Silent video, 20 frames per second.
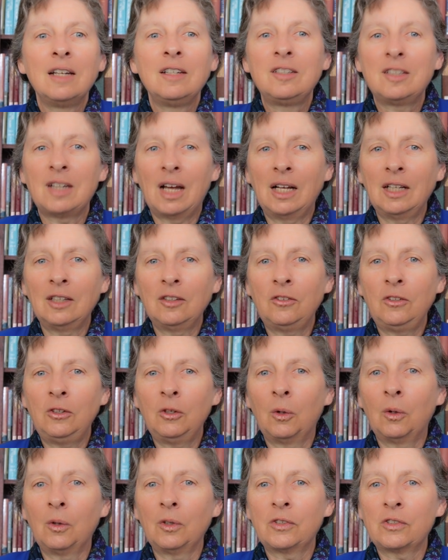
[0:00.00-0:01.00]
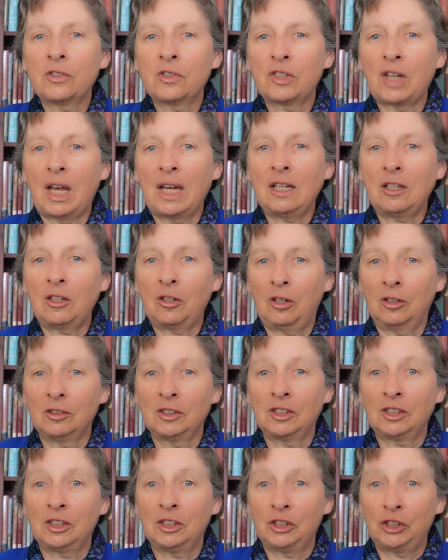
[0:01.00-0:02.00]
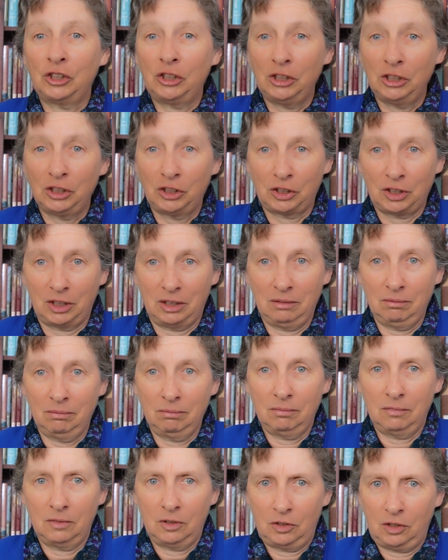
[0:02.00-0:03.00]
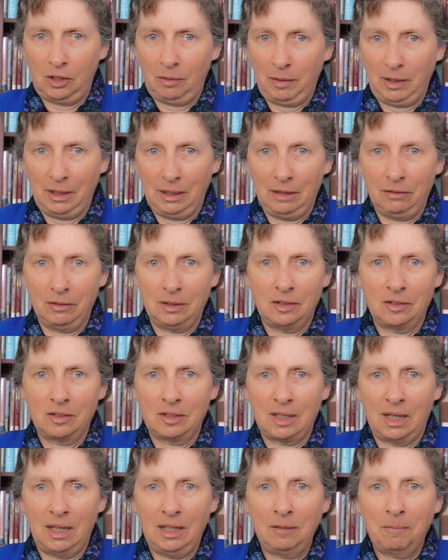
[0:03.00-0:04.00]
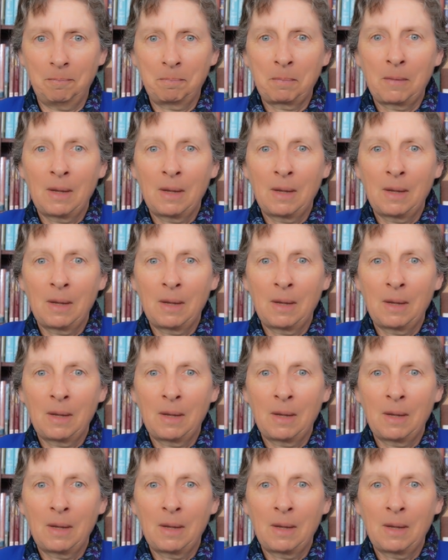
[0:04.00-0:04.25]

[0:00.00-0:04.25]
Does your state constitution, assuming you live in a state,